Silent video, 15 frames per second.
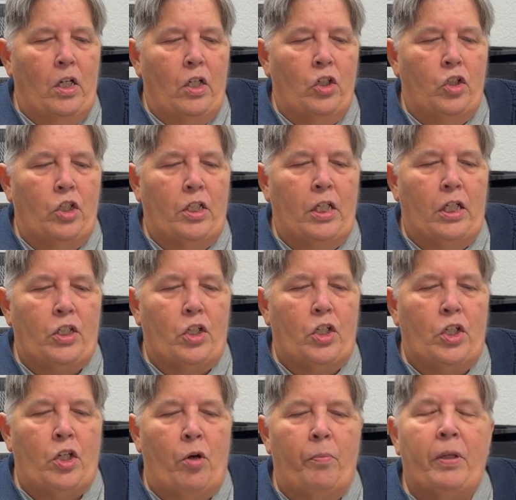She touched
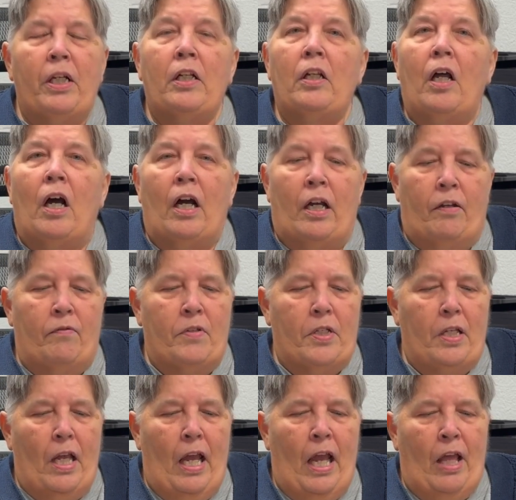so many lives,